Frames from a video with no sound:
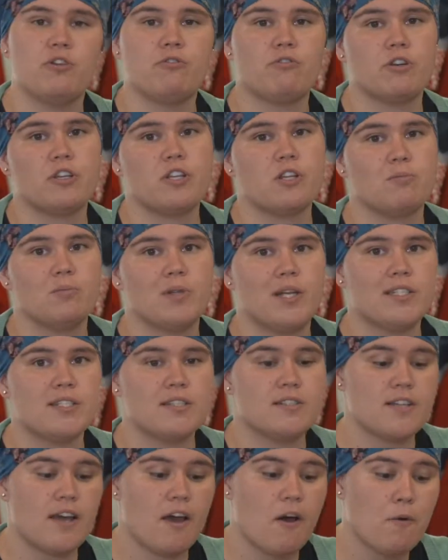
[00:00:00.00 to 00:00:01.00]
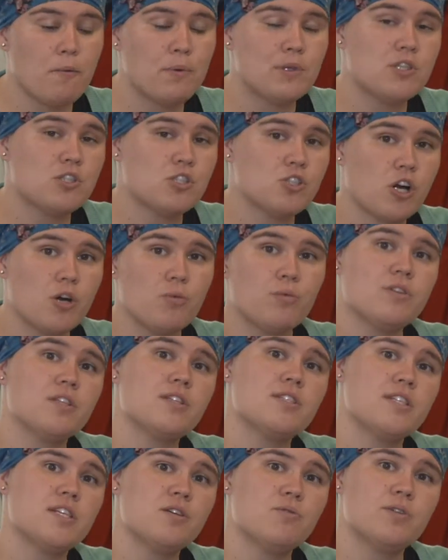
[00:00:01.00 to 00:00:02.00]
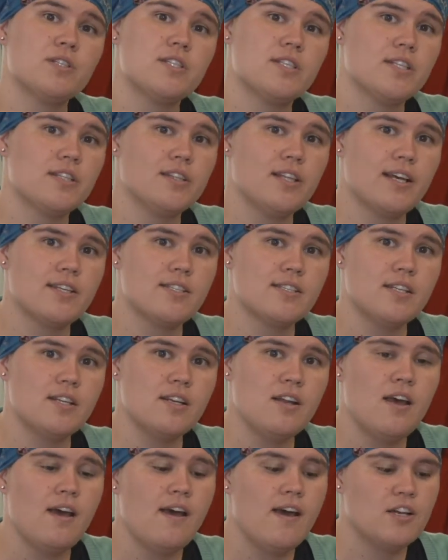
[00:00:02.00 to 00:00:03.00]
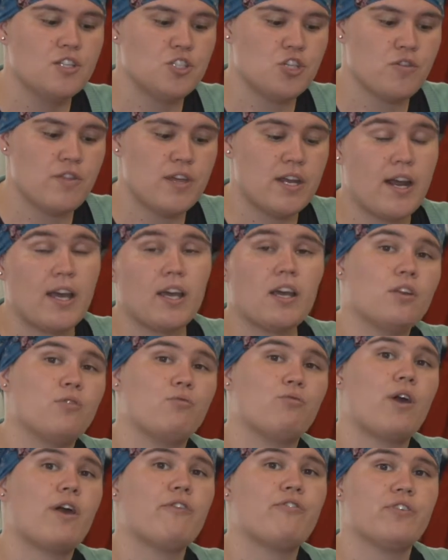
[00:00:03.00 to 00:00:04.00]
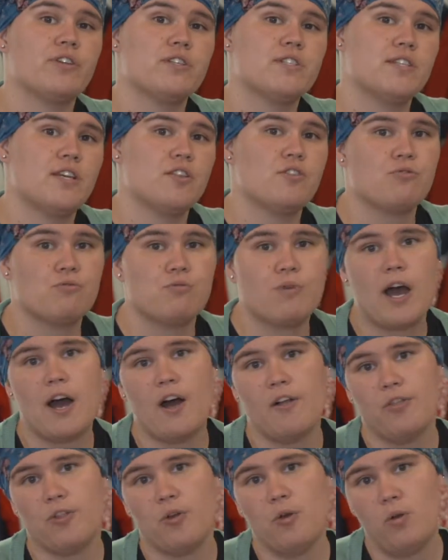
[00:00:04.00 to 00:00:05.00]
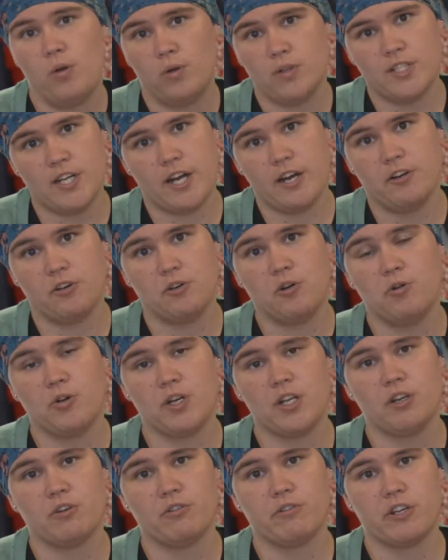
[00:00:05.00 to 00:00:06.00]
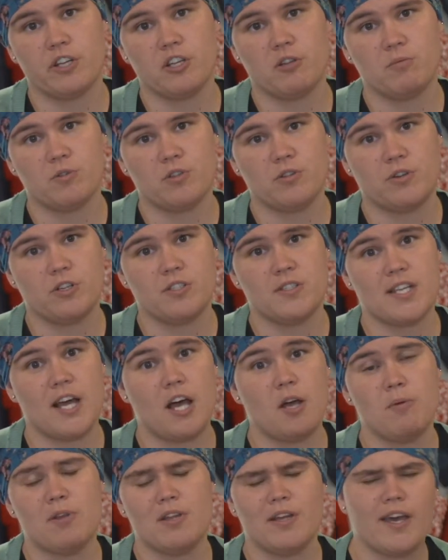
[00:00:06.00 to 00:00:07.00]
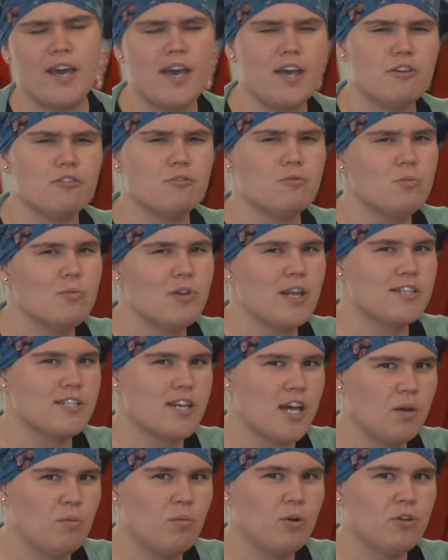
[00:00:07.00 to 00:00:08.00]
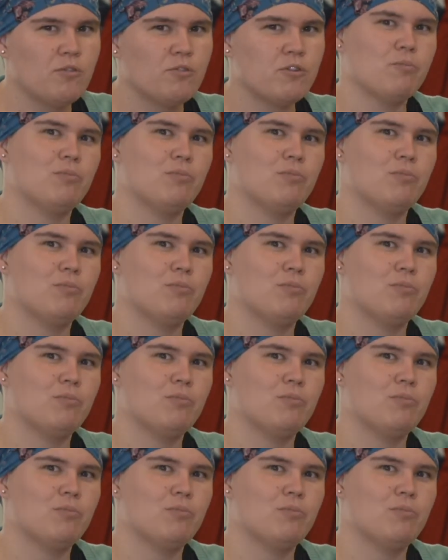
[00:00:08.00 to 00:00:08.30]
curriculum lessons, I always start with the sequencing lesson, so then I can reference it throughout the whole entire coding curriculum, because I'll be like, hey, you remember that time where you were